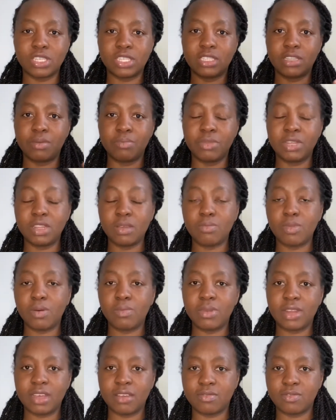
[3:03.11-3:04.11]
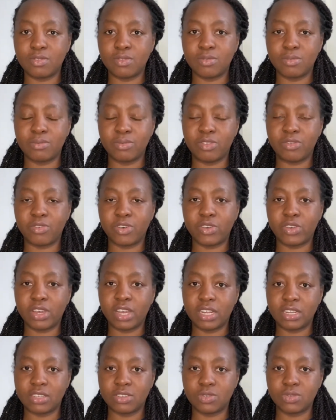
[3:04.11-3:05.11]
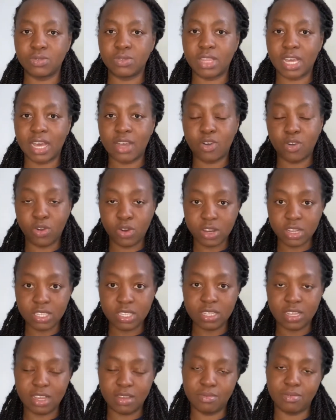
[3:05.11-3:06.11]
the minimum level before you can do that course